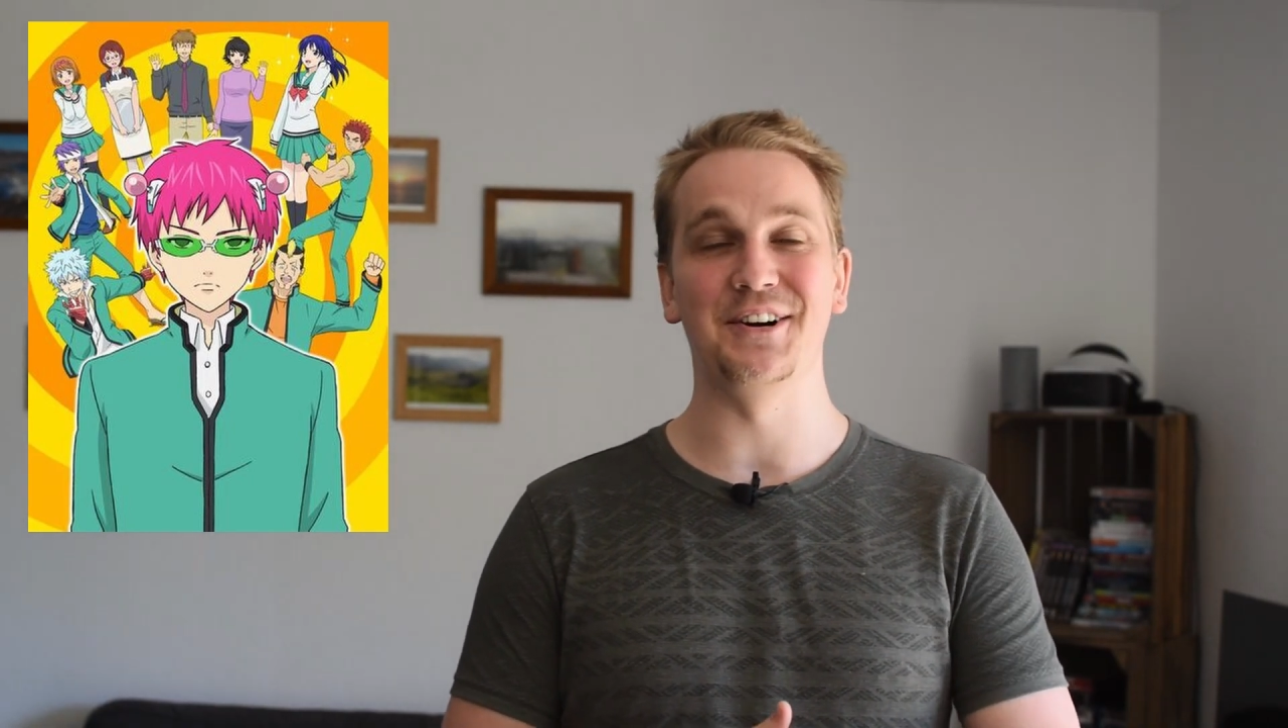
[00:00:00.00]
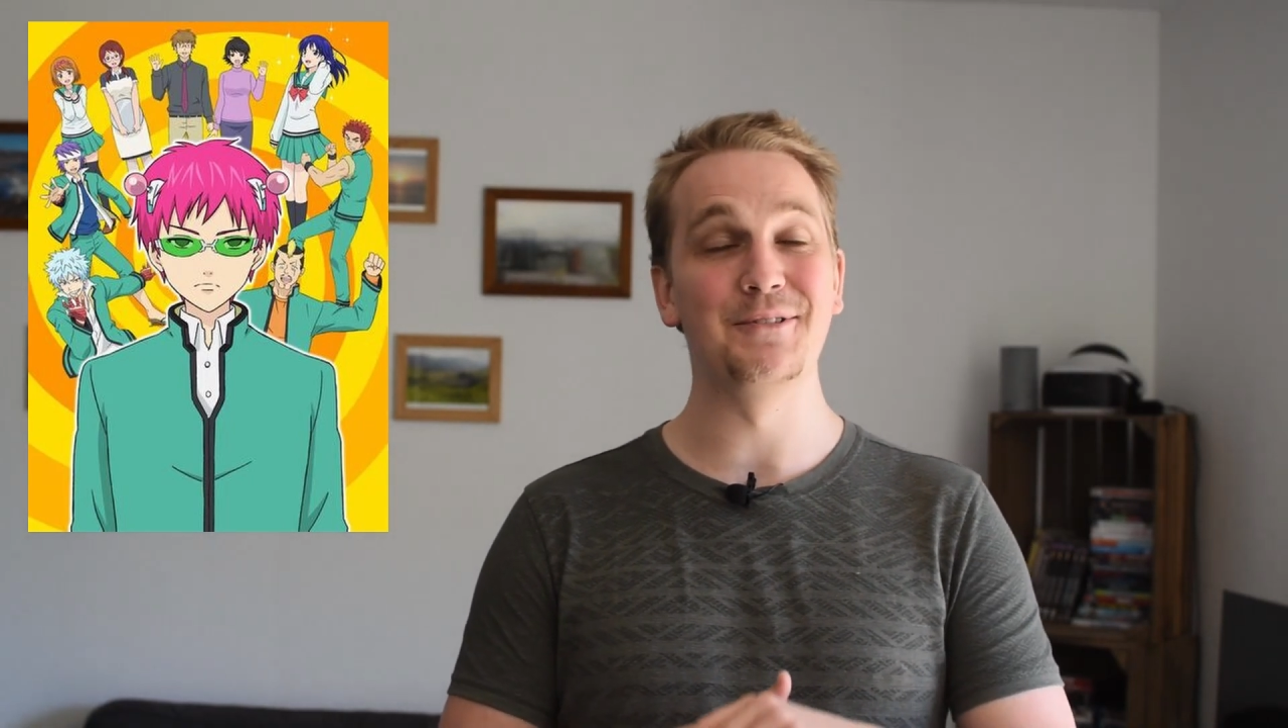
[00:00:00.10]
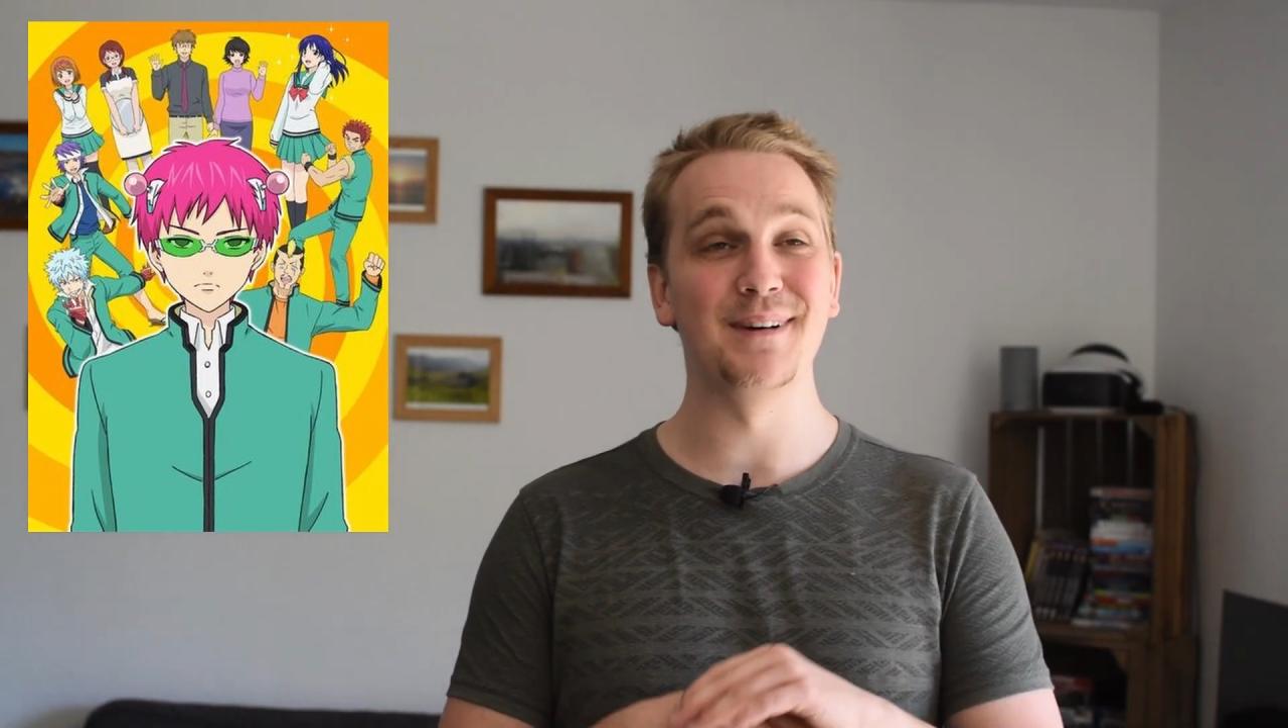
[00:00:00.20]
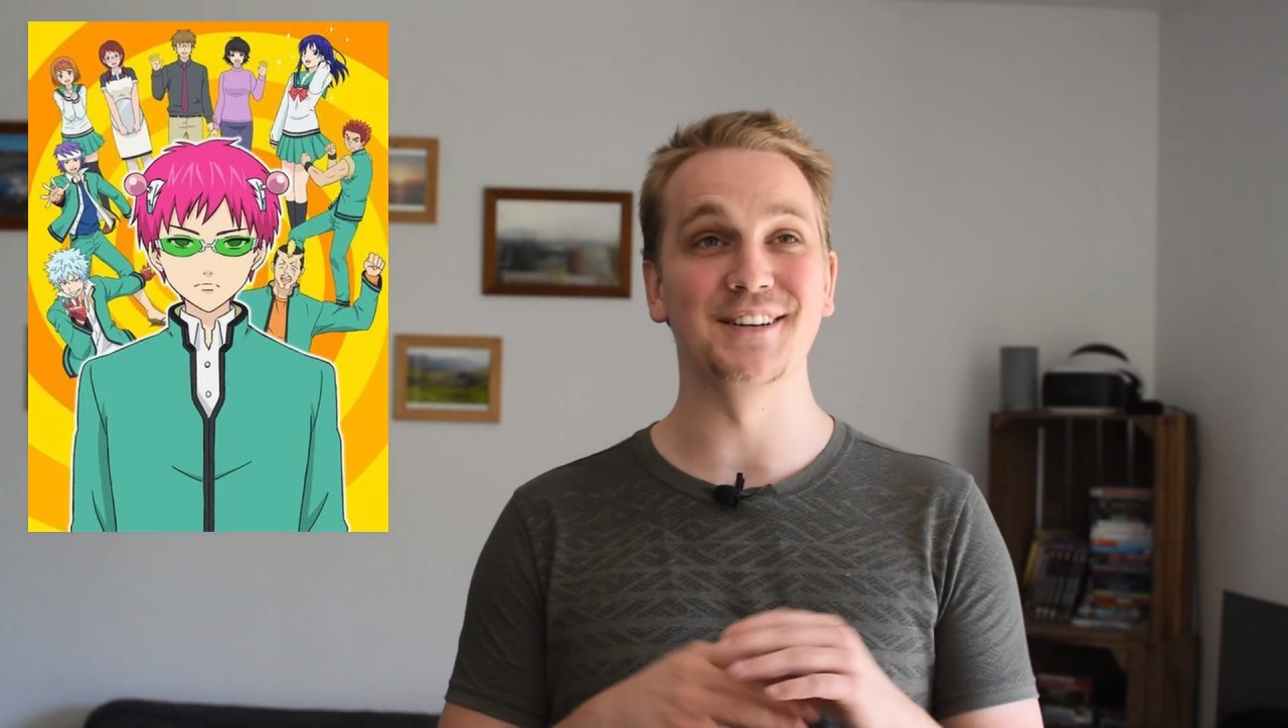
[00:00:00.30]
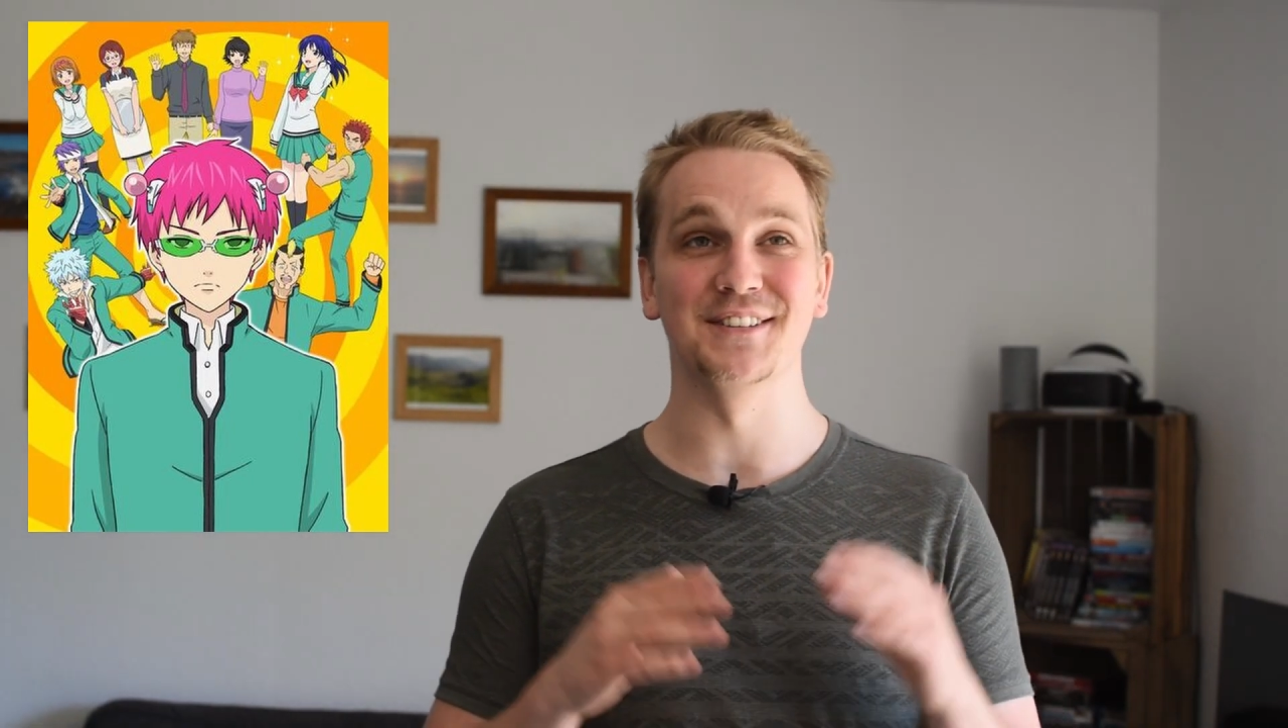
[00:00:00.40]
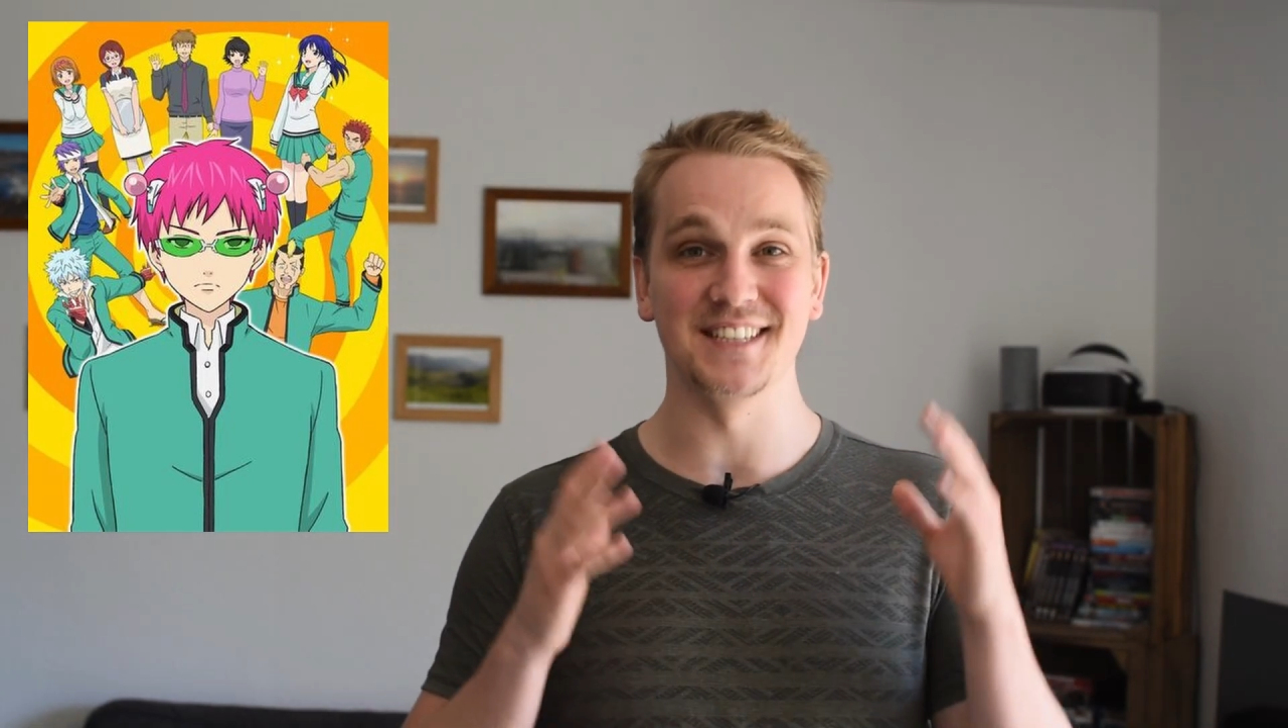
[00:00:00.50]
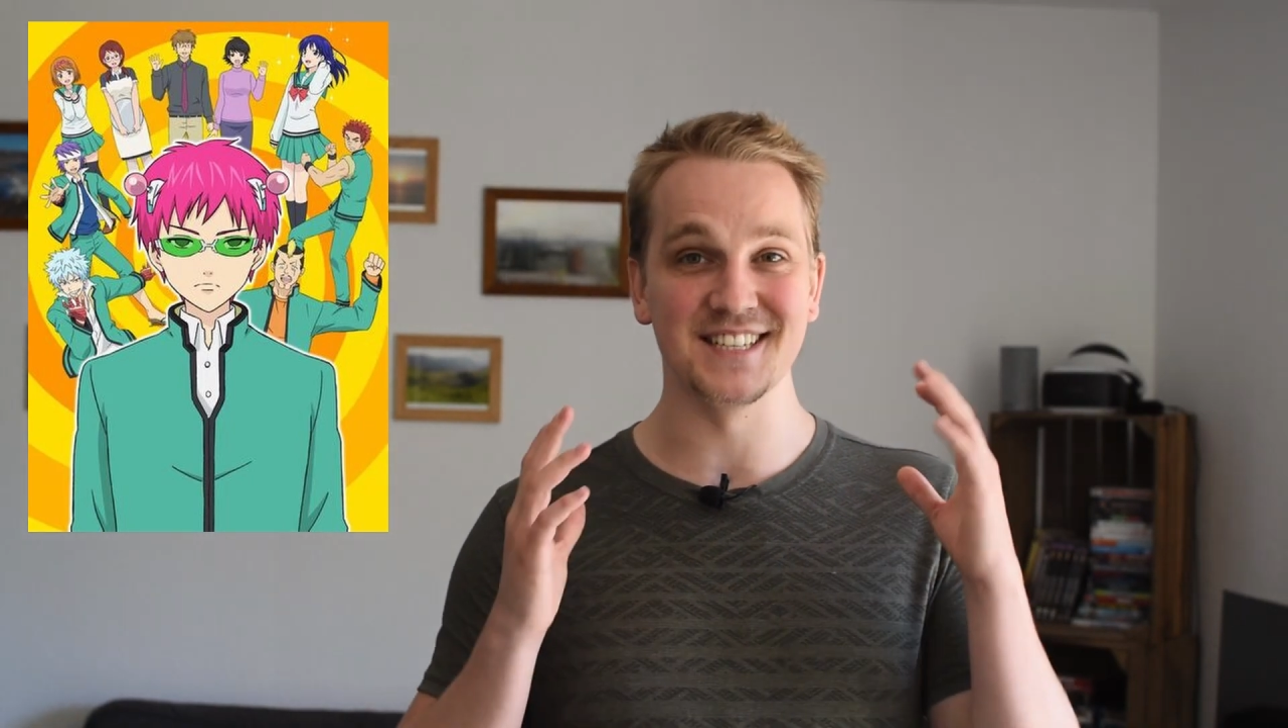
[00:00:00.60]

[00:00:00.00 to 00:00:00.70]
oh my god,